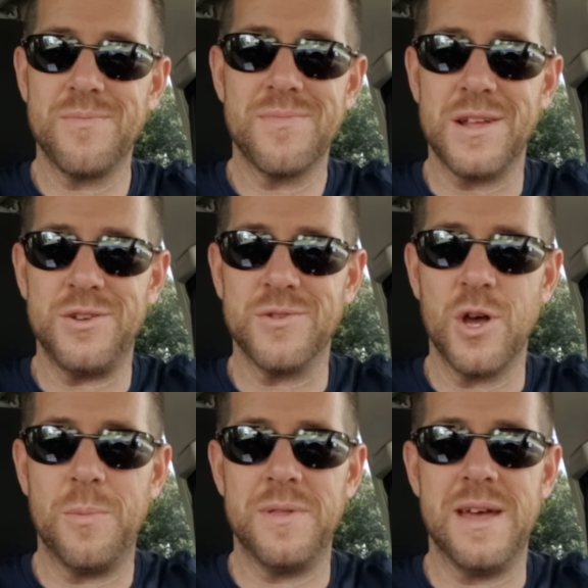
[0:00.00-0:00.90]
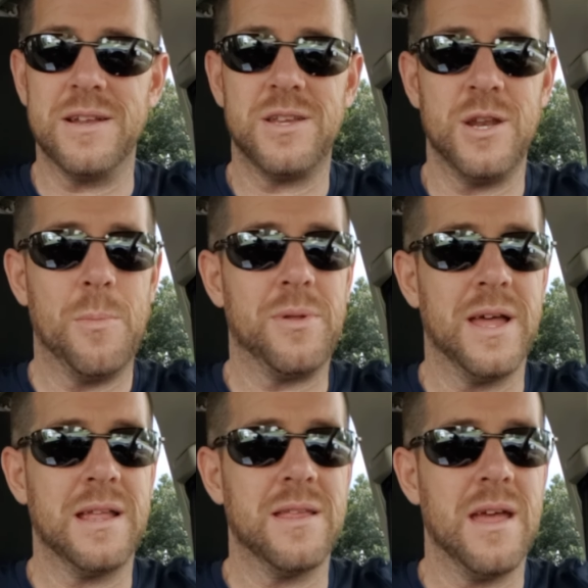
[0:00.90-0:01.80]
and she was hoping that, you know,
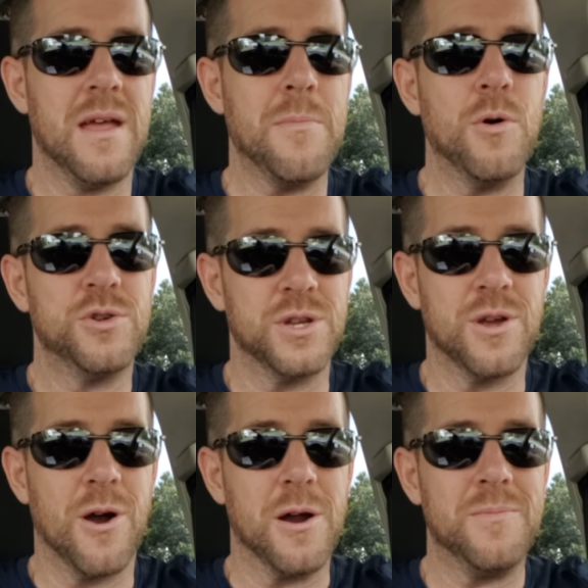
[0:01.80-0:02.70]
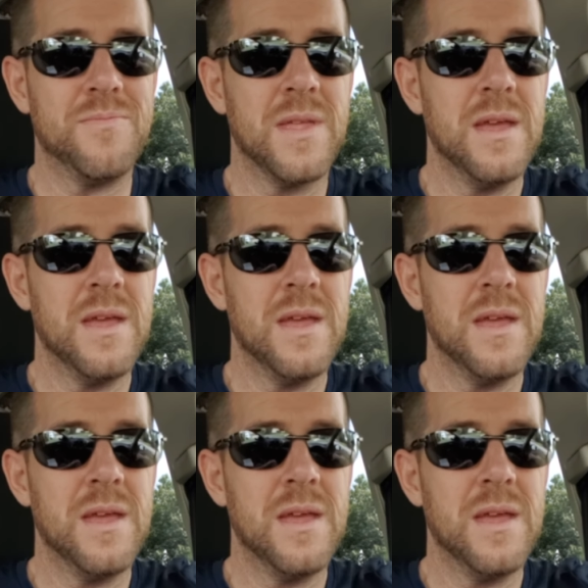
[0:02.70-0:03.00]
playing the emotion card.